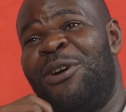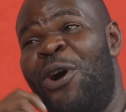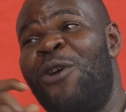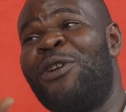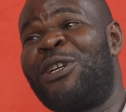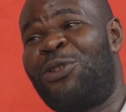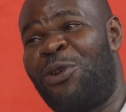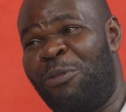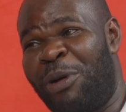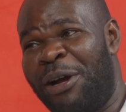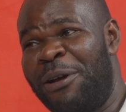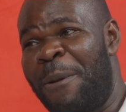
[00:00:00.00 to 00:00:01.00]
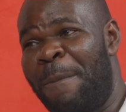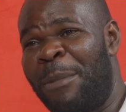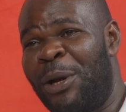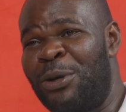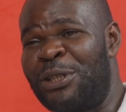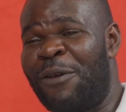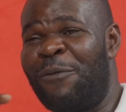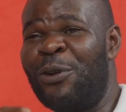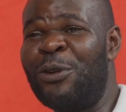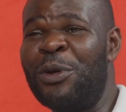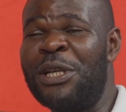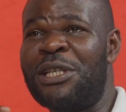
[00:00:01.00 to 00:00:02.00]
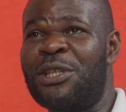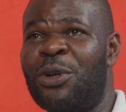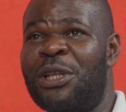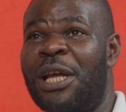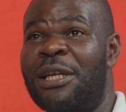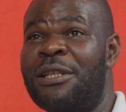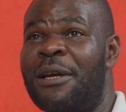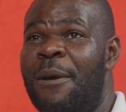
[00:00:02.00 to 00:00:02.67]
of a trauma, because I've always thought that